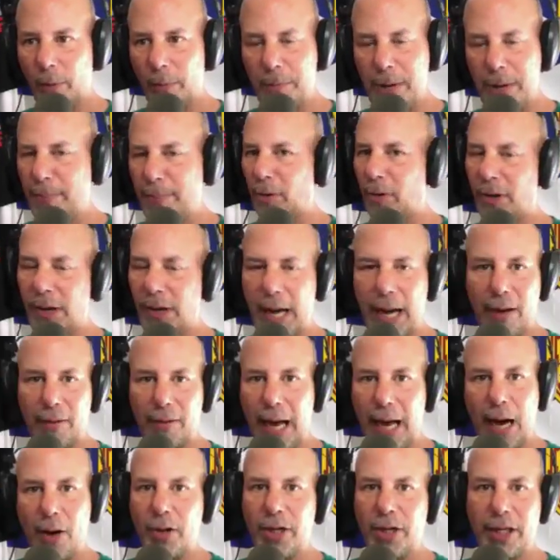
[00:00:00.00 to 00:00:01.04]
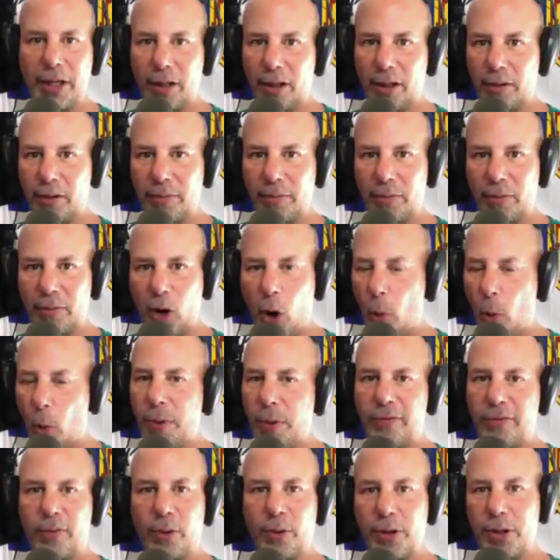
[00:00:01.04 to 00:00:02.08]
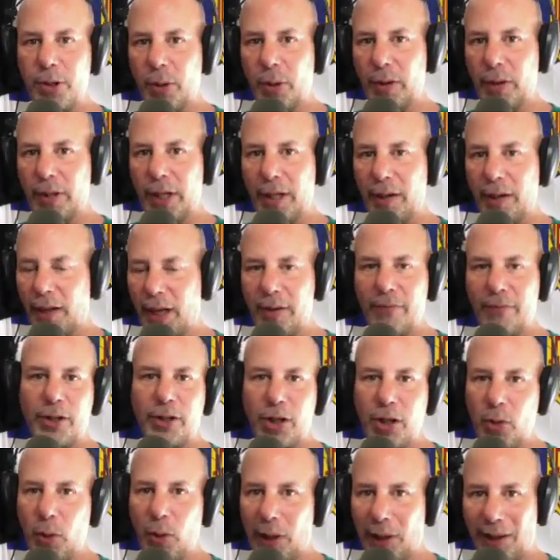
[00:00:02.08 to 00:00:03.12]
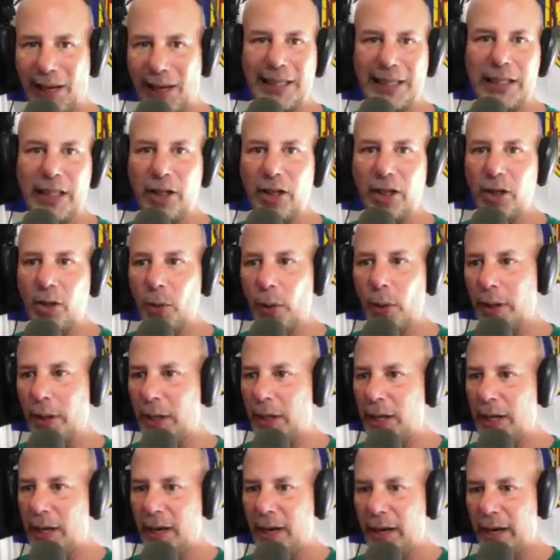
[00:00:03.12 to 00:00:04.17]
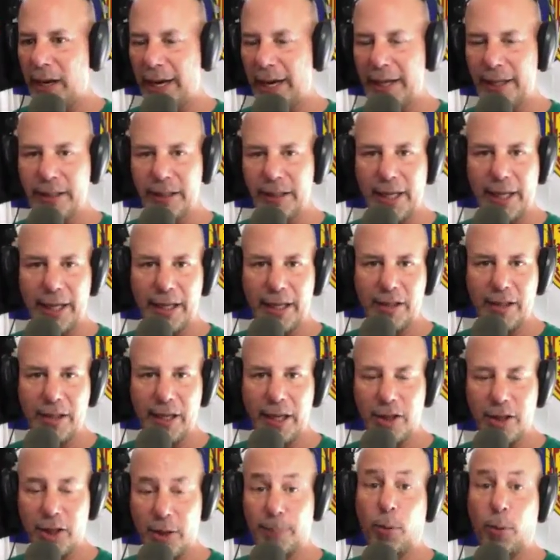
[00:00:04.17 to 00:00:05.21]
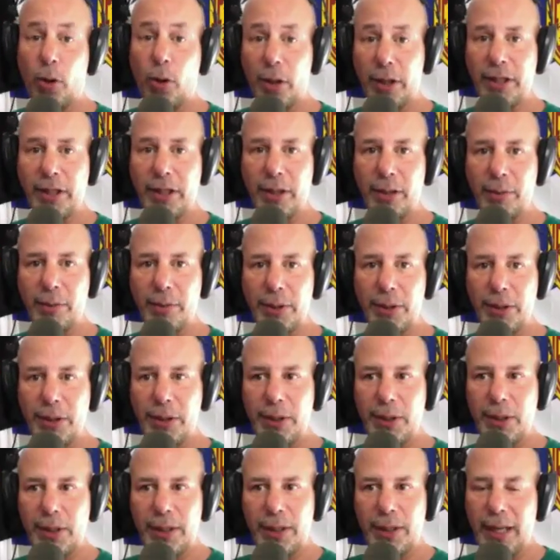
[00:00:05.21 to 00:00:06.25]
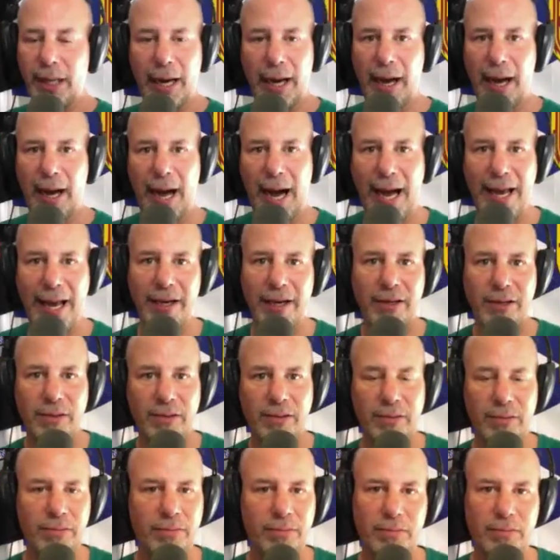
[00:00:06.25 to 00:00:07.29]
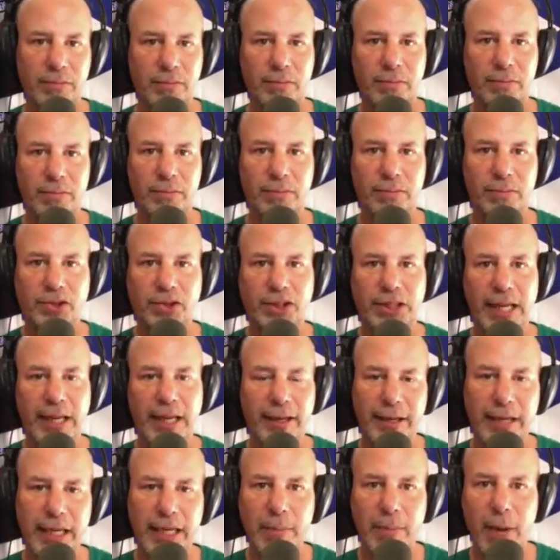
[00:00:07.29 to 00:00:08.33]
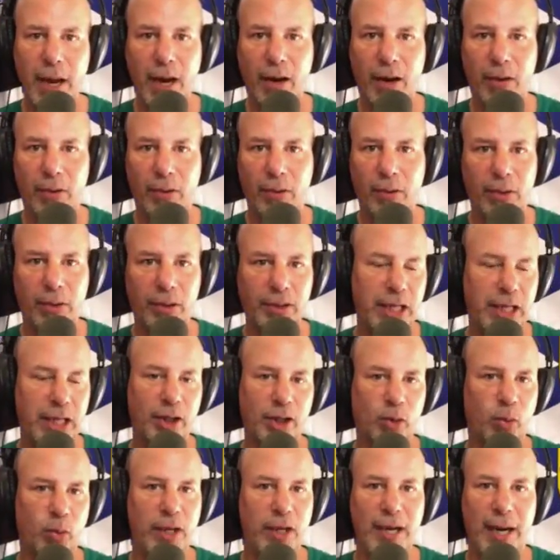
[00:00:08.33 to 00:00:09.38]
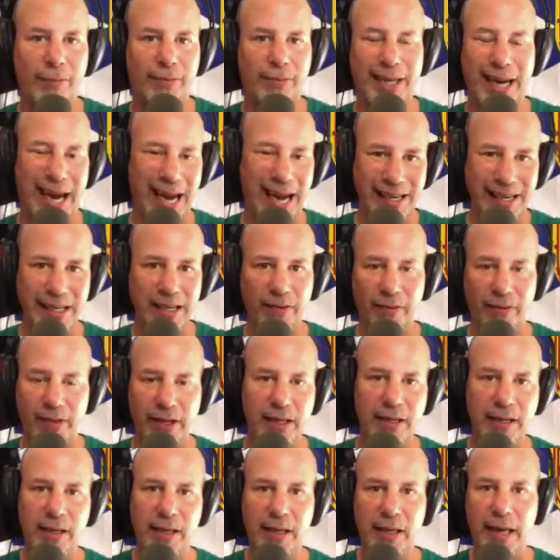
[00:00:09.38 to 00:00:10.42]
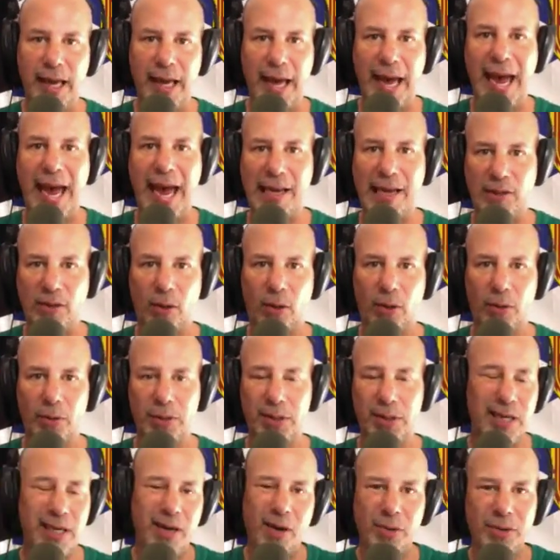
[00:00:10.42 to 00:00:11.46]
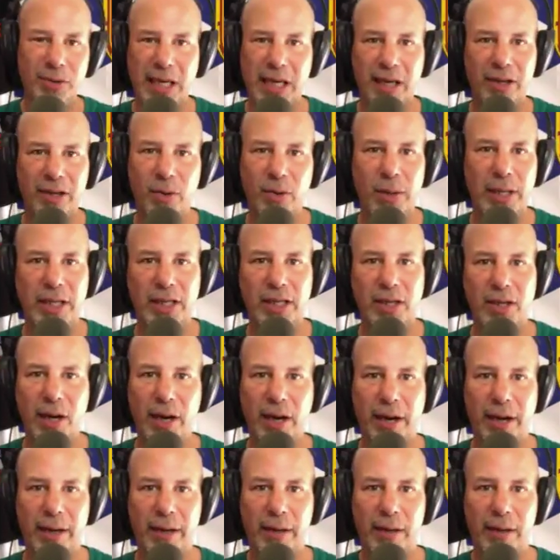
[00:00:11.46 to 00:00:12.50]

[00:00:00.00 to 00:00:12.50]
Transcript: People are out here hoping for you and loving you and liking you and supporting you. I didn't send an email or send a tweet off to any of the assholes. So I know it's not going to do any good.